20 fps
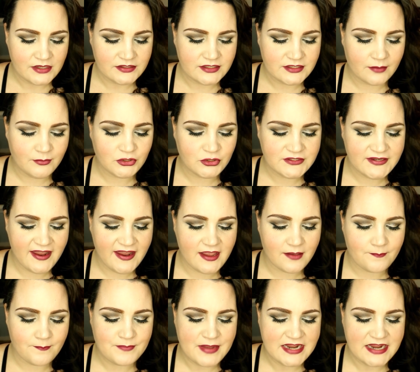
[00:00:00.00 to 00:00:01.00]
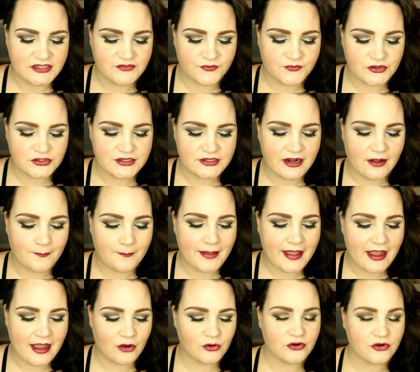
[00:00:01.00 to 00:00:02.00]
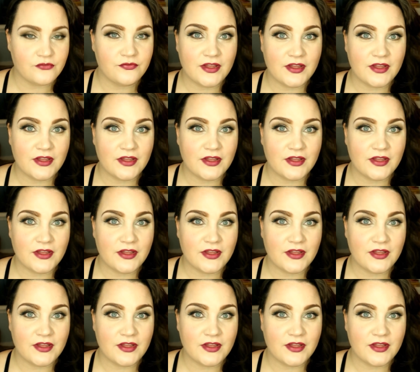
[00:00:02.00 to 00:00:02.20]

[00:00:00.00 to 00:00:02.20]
Double Take Baked Versatile Powder